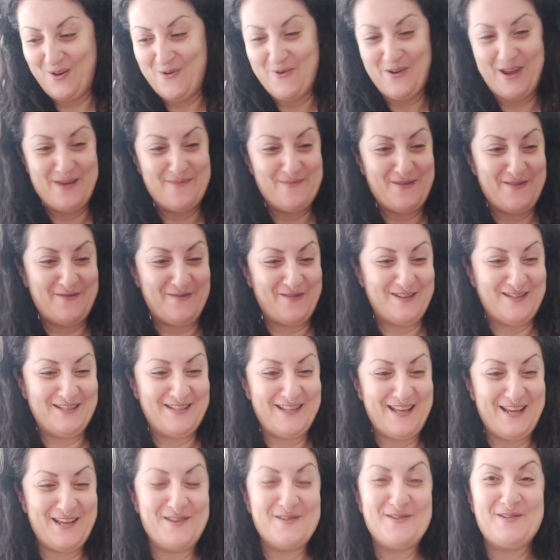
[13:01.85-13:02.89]
Okay, my friends,
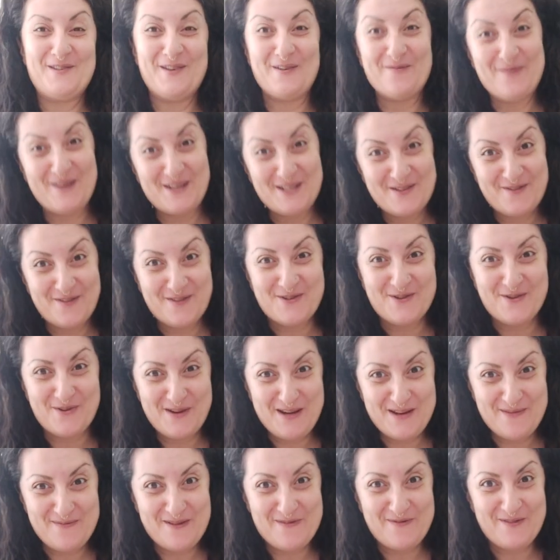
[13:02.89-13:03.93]
thank you so much for
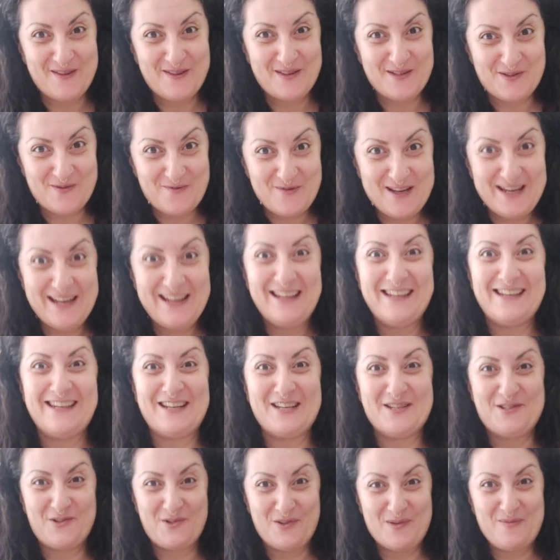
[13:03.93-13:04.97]
joining me for this reading and
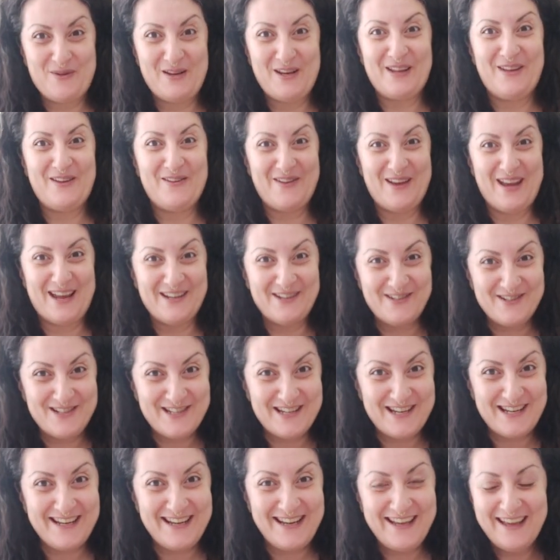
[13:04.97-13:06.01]
contributing your
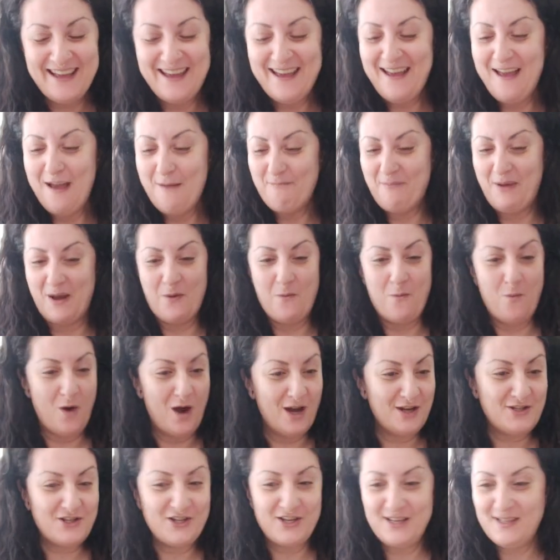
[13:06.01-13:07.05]
energy by
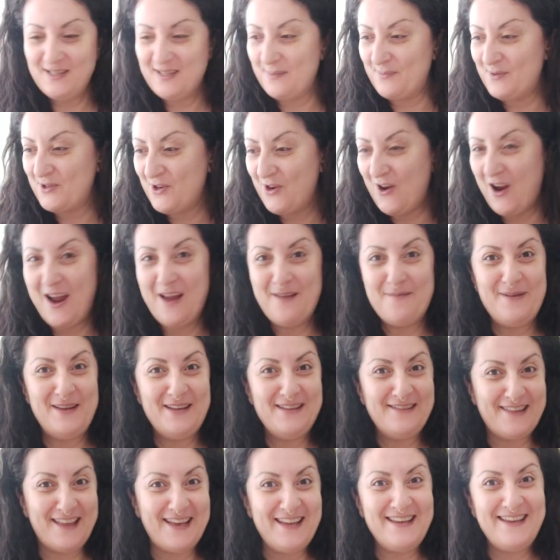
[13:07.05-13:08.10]
watching,
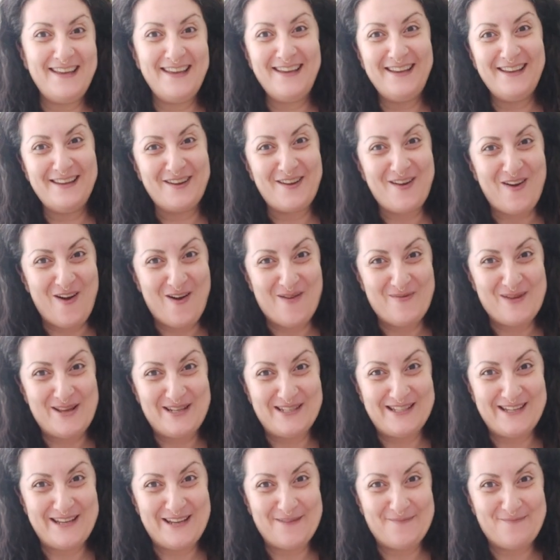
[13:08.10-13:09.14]
subscribing, liking, and
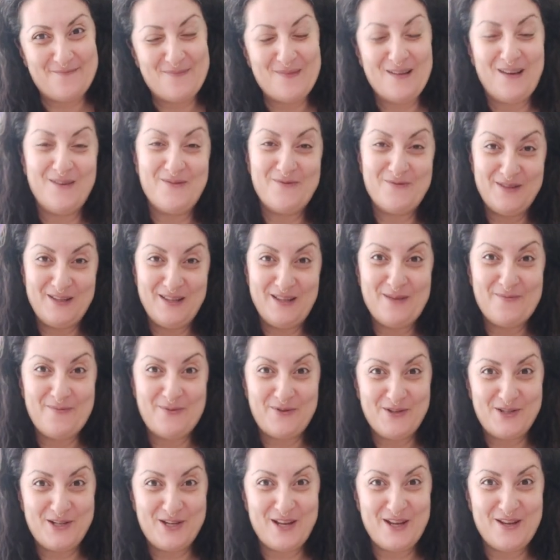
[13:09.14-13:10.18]
commenting. I really
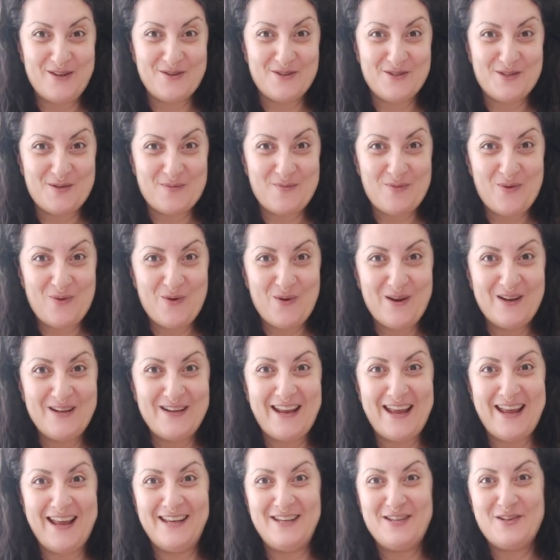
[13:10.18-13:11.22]
appreciate your support
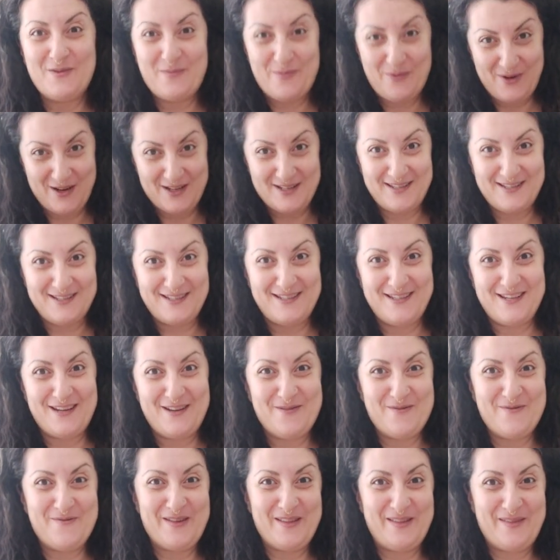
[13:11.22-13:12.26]
and your presence
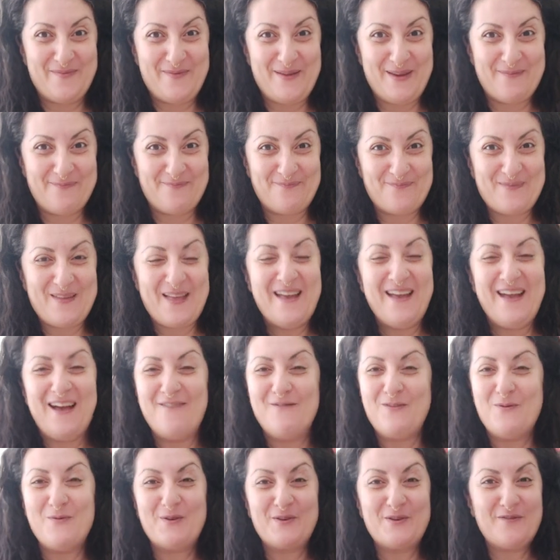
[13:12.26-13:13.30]
here with me.
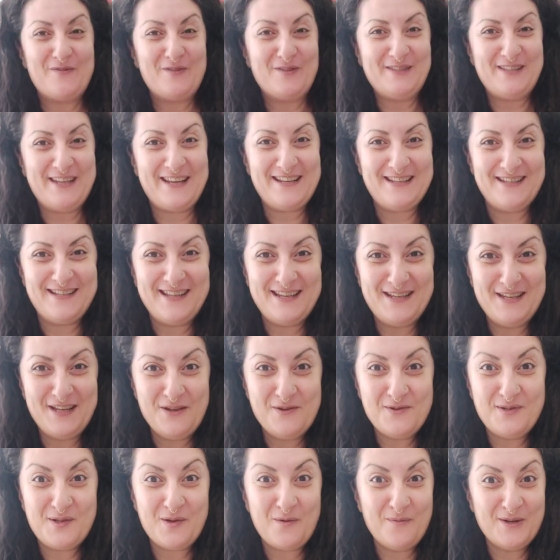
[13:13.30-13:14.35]
Have a wonderful day. Sending
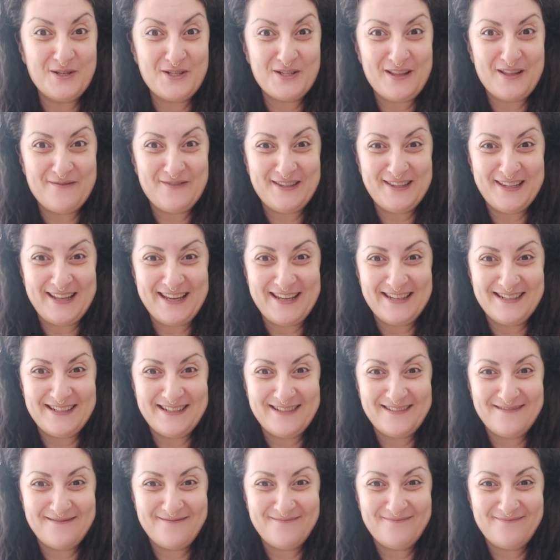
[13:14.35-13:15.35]
you so much love and light.